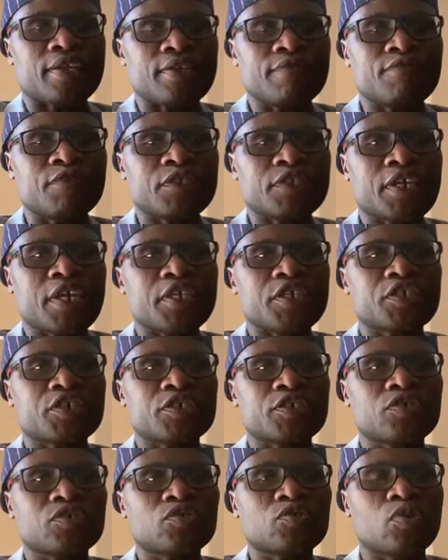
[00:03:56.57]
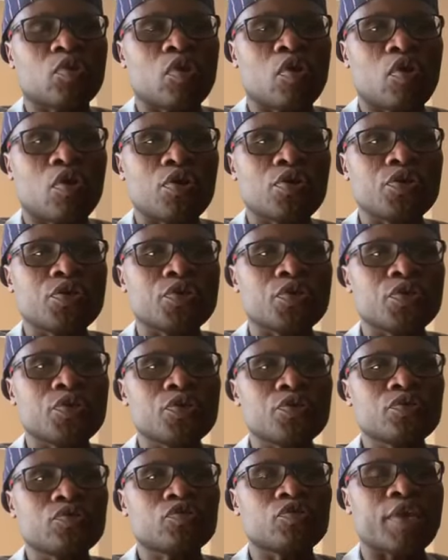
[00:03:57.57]
uh, an invitation to call
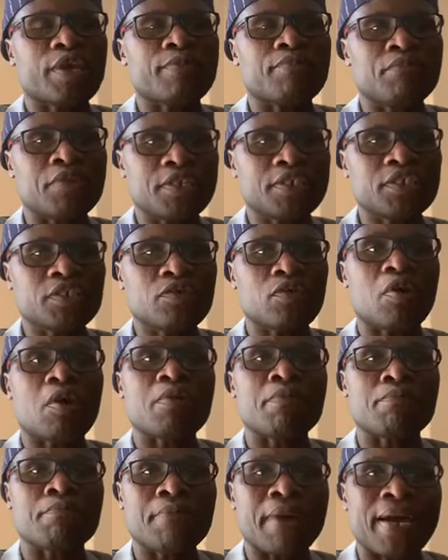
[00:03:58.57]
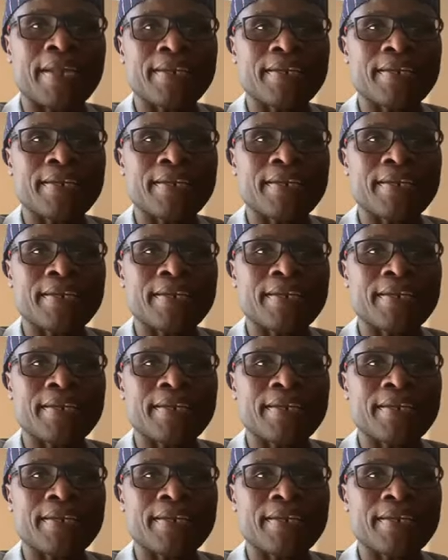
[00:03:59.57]
you to a meeting on